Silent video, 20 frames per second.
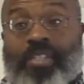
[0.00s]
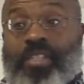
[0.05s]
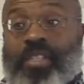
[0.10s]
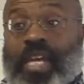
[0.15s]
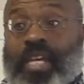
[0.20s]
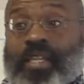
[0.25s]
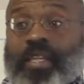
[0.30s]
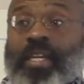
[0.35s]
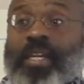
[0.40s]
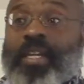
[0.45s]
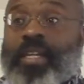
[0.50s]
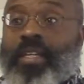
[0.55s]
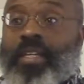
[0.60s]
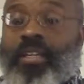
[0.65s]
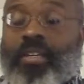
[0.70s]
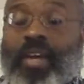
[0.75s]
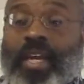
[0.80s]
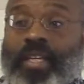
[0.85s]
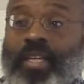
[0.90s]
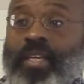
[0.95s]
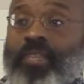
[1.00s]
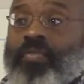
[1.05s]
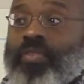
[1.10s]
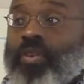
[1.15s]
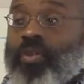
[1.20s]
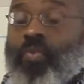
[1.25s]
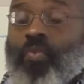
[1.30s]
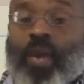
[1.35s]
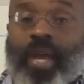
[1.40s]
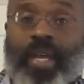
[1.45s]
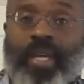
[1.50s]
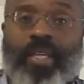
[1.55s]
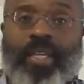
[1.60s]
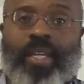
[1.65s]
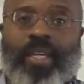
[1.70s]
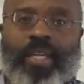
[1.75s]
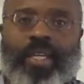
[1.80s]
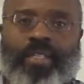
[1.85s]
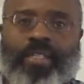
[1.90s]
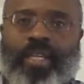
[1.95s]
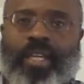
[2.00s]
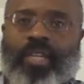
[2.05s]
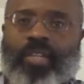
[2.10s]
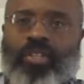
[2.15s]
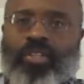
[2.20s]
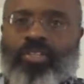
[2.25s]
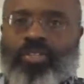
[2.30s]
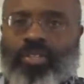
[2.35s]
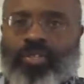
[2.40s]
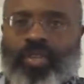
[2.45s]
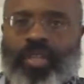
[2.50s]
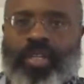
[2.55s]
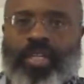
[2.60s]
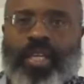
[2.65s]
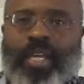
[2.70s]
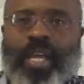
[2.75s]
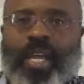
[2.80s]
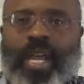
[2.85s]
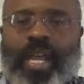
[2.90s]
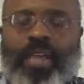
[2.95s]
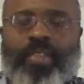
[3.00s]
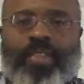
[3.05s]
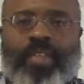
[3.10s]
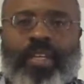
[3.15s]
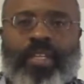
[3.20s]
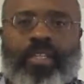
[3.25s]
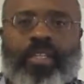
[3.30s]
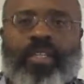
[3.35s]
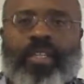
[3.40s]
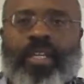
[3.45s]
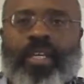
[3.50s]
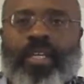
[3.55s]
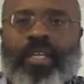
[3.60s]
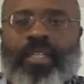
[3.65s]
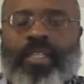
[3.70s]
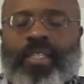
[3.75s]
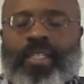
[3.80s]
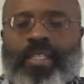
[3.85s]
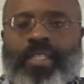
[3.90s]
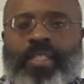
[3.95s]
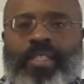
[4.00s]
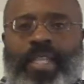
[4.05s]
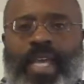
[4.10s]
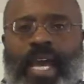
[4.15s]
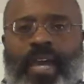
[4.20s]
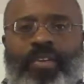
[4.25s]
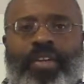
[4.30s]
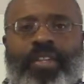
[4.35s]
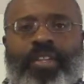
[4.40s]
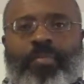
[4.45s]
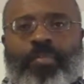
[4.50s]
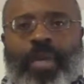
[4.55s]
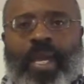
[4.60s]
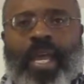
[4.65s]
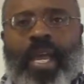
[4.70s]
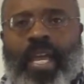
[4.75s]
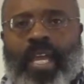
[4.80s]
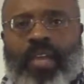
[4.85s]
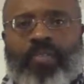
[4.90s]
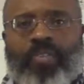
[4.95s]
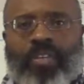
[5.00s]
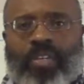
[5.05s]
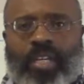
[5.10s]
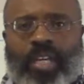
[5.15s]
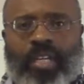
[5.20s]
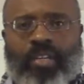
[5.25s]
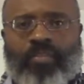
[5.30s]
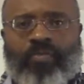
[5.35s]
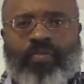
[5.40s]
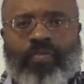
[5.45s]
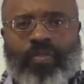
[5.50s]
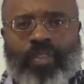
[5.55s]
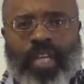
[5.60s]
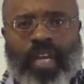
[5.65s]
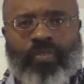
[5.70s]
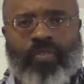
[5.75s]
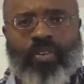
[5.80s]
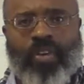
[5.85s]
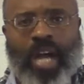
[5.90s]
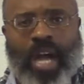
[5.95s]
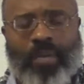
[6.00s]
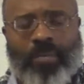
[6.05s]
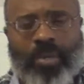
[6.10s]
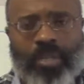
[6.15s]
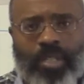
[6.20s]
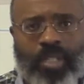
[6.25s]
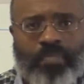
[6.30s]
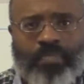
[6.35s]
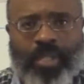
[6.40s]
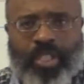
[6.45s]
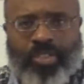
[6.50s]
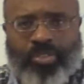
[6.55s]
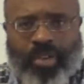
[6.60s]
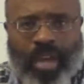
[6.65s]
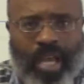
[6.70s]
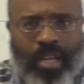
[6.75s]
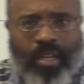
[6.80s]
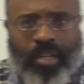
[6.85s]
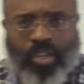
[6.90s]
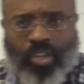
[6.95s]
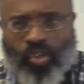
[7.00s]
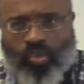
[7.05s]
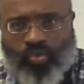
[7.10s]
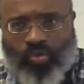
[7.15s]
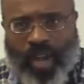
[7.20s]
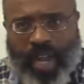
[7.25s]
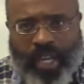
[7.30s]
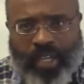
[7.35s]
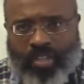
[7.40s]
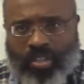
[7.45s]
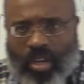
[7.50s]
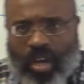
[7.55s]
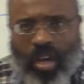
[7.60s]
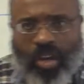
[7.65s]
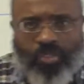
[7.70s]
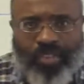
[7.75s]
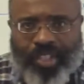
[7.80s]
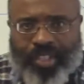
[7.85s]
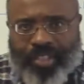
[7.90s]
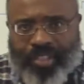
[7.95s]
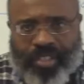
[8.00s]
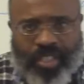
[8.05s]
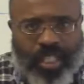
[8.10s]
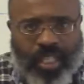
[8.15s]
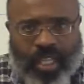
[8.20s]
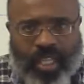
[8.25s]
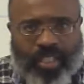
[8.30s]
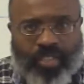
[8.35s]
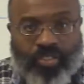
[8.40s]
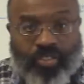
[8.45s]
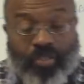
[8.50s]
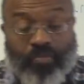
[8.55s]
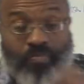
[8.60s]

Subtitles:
is like, you know, I give you a weight and I say to do it, and then down at the behavior level, I'm going to be trying to correct all these things to